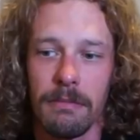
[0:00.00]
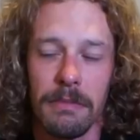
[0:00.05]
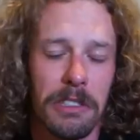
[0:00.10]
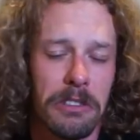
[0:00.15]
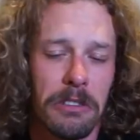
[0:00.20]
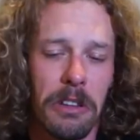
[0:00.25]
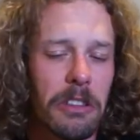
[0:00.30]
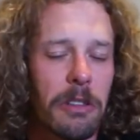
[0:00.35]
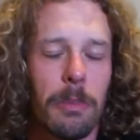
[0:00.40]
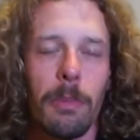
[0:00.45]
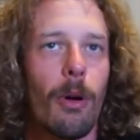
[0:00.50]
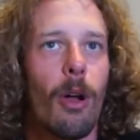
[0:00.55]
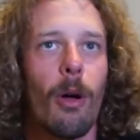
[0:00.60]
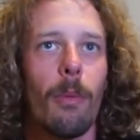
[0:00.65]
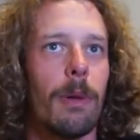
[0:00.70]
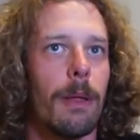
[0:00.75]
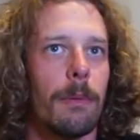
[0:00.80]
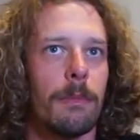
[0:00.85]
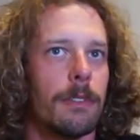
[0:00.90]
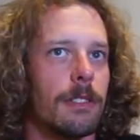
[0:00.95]
It's not a
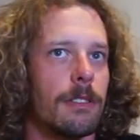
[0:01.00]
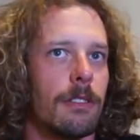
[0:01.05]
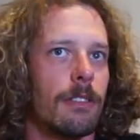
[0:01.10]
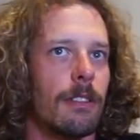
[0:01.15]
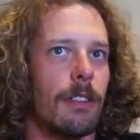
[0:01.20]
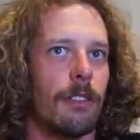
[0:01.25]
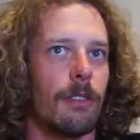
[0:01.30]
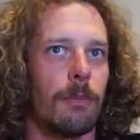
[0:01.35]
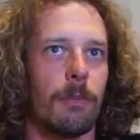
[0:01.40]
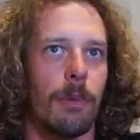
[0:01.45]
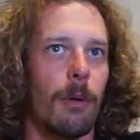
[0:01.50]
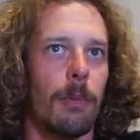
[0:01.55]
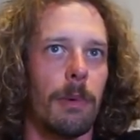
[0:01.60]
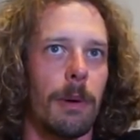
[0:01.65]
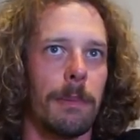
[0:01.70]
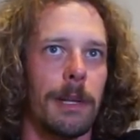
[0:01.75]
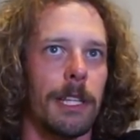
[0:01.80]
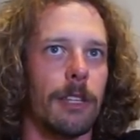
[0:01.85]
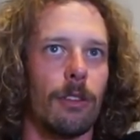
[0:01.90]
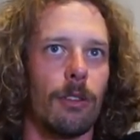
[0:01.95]
problem, it's not a
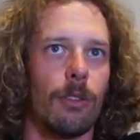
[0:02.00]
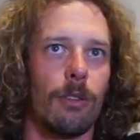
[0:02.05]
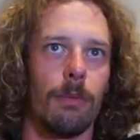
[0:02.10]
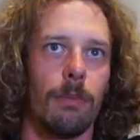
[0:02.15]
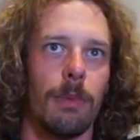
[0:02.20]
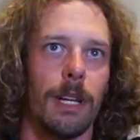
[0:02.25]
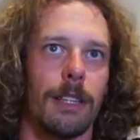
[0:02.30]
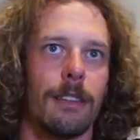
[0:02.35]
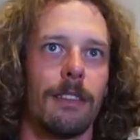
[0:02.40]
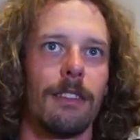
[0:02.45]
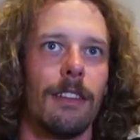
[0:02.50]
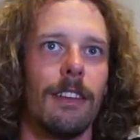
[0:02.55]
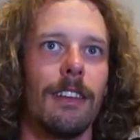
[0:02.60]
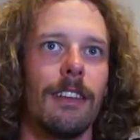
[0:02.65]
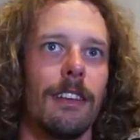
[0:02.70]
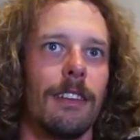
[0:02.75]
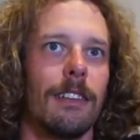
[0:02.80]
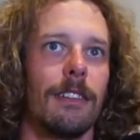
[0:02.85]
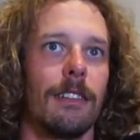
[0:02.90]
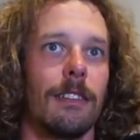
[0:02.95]
problem at all, but
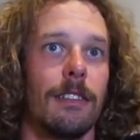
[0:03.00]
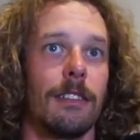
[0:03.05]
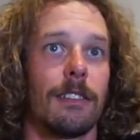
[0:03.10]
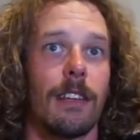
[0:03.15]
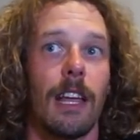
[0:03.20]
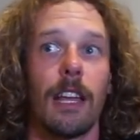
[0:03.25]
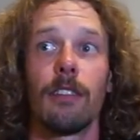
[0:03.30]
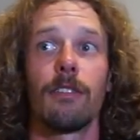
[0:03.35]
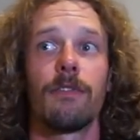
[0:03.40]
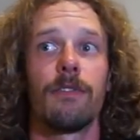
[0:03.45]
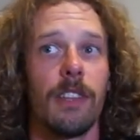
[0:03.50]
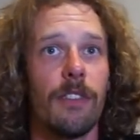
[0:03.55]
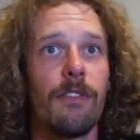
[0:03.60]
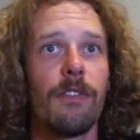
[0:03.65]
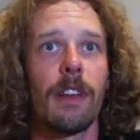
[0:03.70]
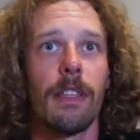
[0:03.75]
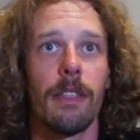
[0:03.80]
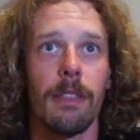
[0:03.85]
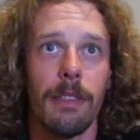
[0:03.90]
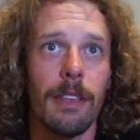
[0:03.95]
it's kind of
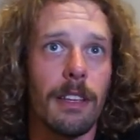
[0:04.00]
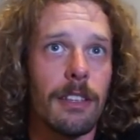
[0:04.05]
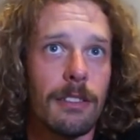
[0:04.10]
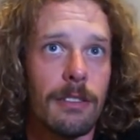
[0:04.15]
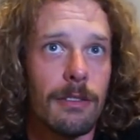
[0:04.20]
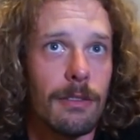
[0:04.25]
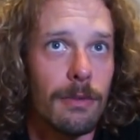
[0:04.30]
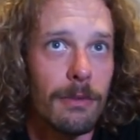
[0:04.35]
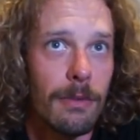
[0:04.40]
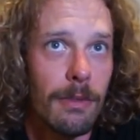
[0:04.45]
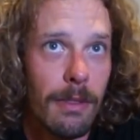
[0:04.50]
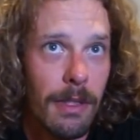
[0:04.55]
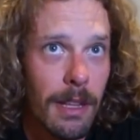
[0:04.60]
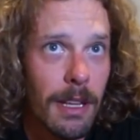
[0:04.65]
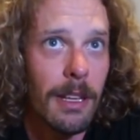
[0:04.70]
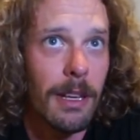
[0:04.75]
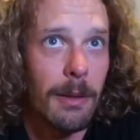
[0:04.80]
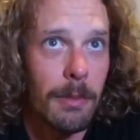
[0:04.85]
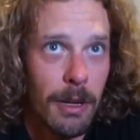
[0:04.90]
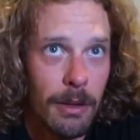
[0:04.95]
different things to
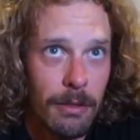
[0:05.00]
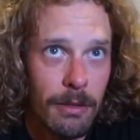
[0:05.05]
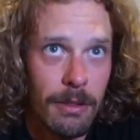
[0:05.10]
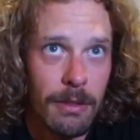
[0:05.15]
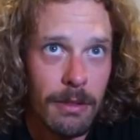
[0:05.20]
thinking about.